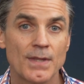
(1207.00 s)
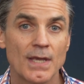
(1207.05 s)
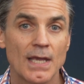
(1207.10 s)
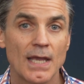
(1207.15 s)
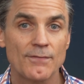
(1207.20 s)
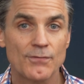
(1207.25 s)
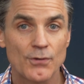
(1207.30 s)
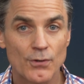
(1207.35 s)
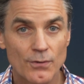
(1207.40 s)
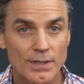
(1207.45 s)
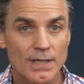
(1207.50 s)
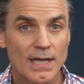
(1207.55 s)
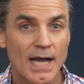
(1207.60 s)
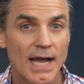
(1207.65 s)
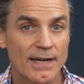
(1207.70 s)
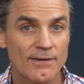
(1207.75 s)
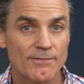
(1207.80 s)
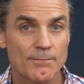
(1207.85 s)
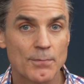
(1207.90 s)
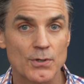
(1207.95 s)
if you're the
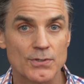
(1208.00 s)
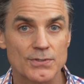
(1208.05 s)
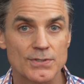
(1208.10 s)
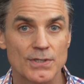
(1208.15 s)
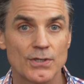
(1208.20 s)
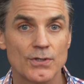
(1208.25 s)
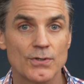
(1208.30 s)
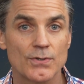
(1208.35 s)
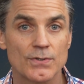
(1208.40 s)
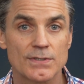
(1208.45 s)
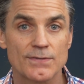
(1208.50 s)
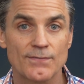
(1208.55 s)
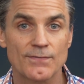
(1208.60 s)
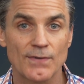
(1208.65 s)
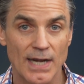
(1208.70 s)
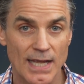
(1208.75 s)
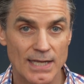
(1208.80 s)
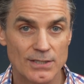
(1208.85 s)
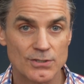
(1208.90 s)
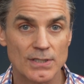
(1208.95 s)
kind of person who's
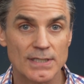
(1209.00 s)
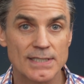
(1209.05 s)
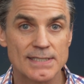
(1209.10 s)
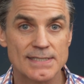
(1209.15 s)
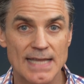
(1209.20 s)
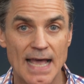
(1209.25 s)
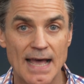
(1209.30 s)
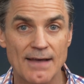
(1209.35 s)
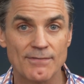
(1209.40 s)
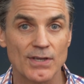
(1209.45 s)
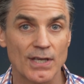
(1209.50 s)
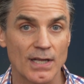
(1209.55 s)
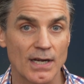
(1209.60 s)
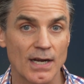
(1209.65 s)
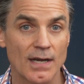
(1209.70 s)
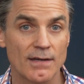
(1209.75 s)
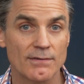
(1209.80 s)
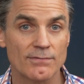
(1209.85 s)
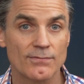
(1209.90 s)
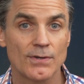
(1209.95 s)
financially savvy
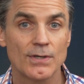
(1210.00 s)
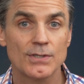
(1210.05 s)
enough